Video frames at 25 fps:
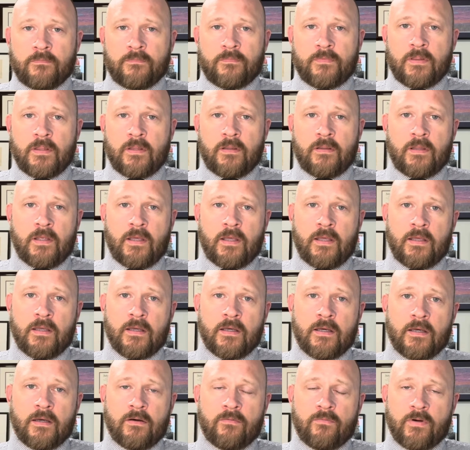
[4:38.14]
then they
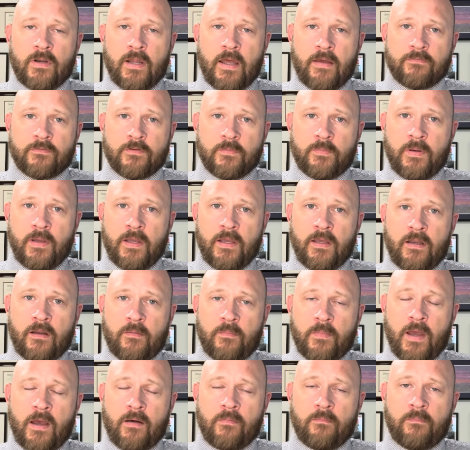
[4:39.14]
would have to pay an
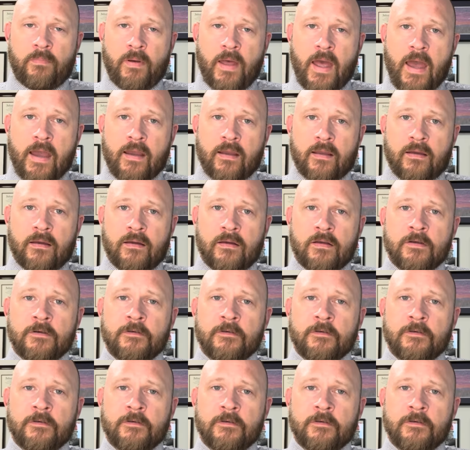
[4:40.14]
amount back.